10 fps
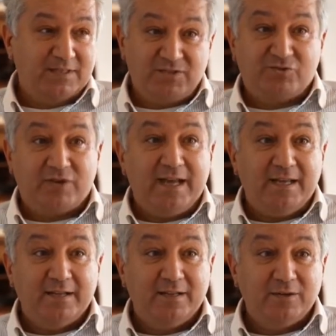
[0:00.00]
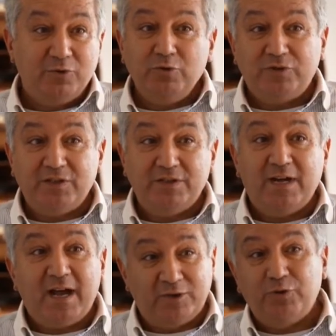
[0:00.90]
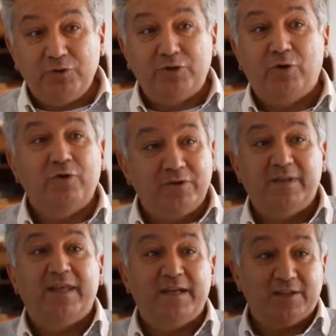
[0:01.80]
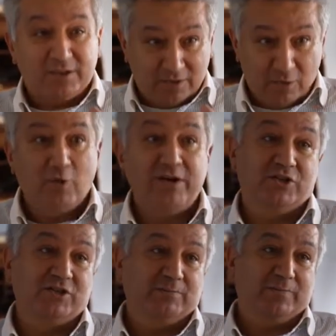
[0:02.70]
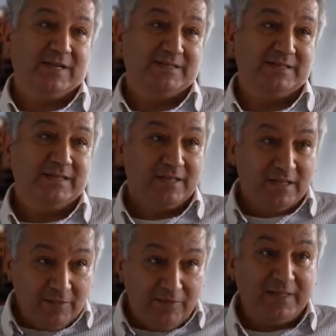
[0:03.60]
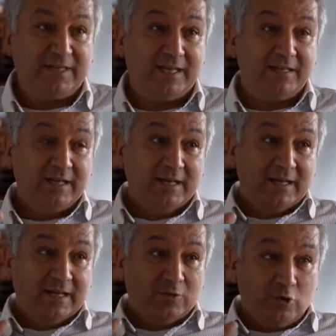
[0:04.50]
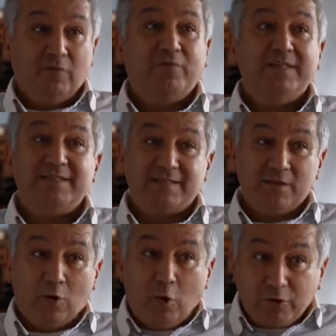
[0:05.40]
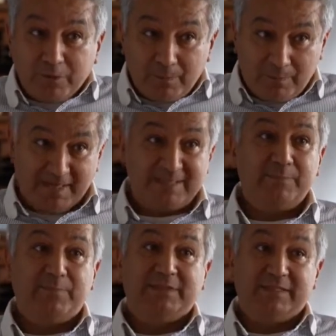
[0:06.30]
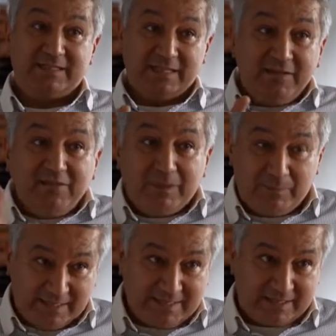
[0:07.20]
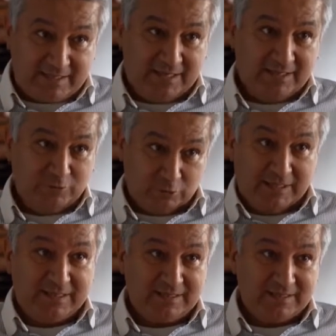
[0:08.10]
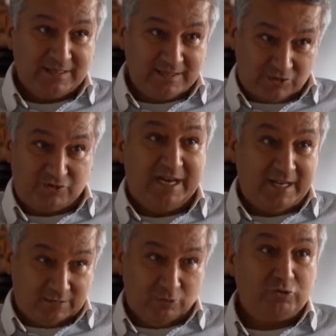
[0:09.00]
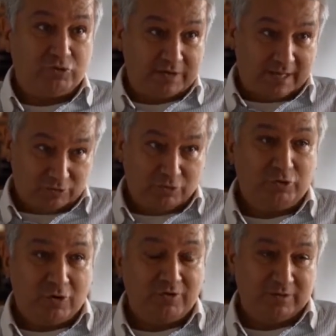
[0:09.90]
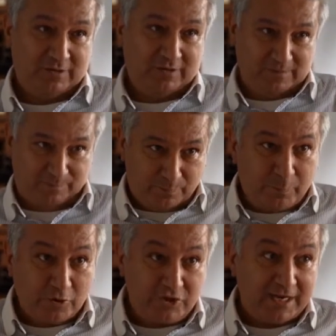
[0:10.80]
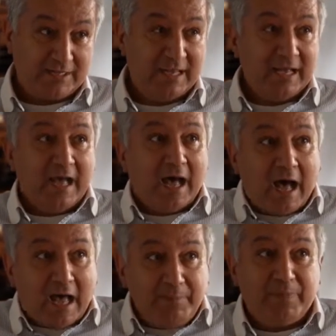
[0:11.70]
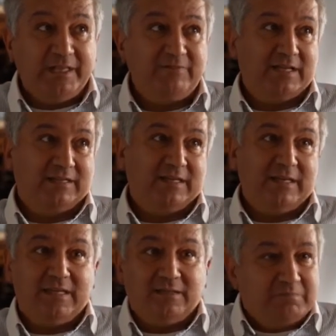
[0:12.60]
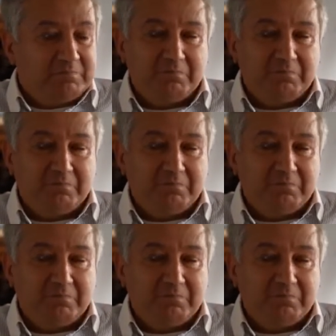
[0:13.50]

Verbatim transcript: stray neuter and to return their original place. If we can convince all the municipalities, even the ministry, to this stray, neuter and return project, I believe that in